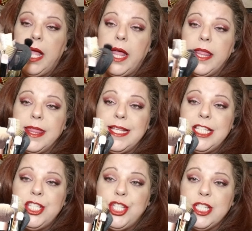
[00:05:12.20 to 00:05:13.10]
this
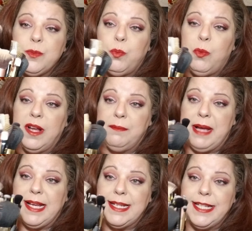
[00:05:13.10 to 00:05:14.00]
is just one of my
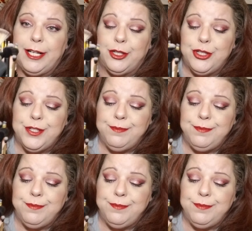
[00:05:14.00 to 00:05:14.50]
containers.